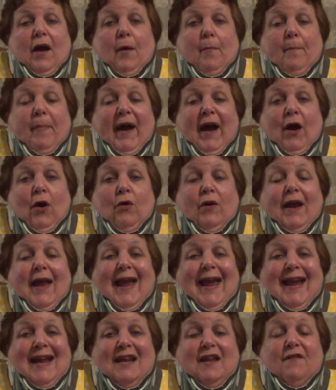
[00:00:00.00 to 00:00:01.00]
about
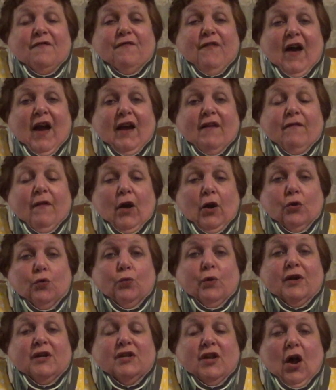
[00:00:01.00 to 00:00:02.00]

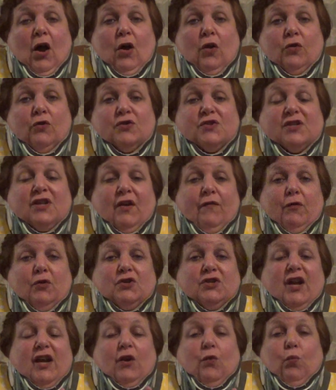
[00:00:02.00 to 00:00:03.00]
$8,500, give or
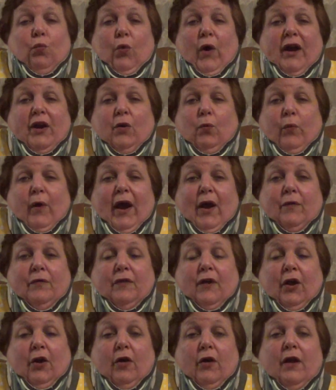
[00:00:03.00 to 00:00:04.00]
take, right
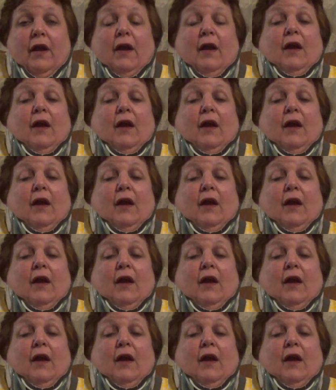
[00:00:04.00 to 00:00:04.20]
around there.